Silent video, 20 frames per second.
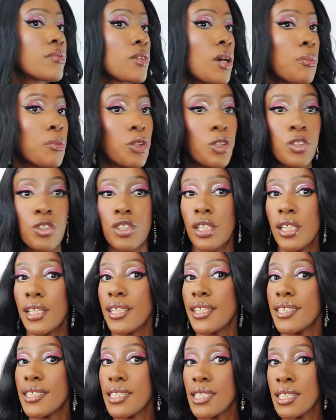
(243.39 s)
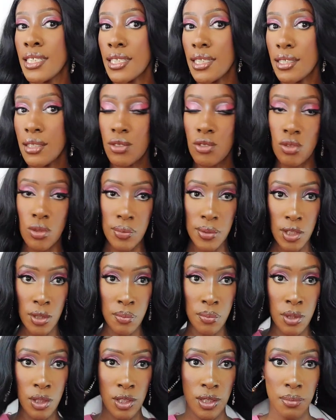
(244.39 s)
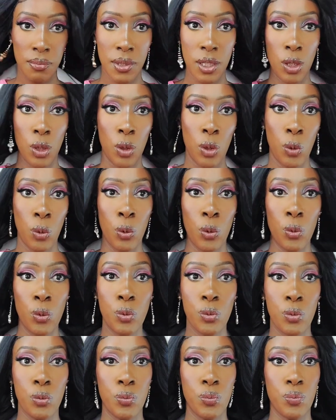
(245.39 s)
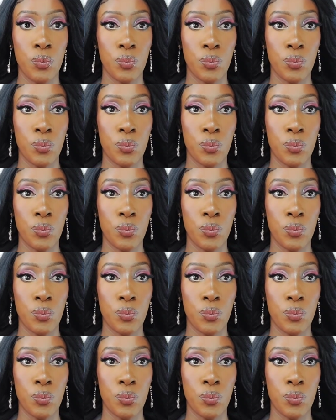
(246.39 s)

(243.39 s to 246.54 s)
so I'm going to link it in the description box below.